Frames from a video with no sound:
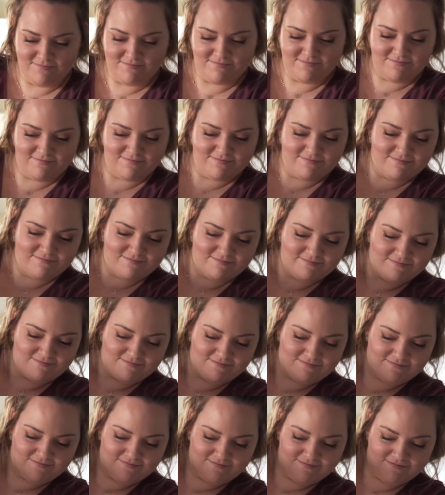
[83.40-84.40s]

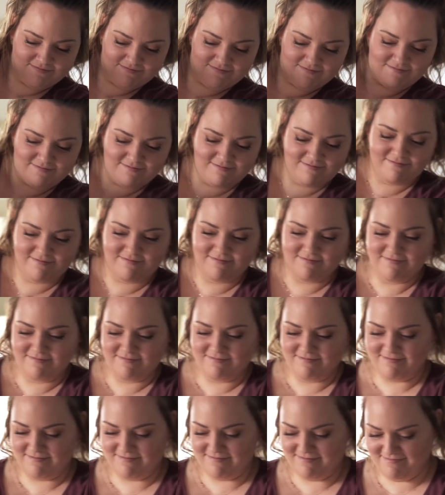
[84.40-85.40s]

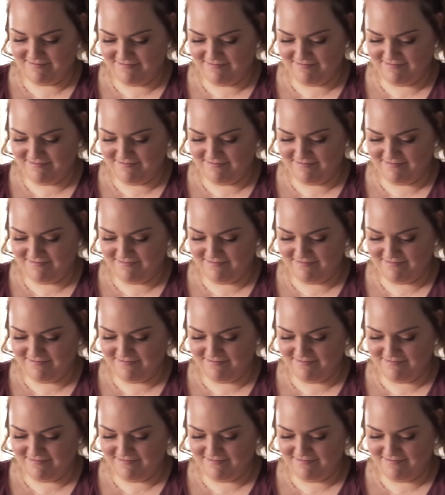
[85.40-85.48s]
No one is speaking in this clip.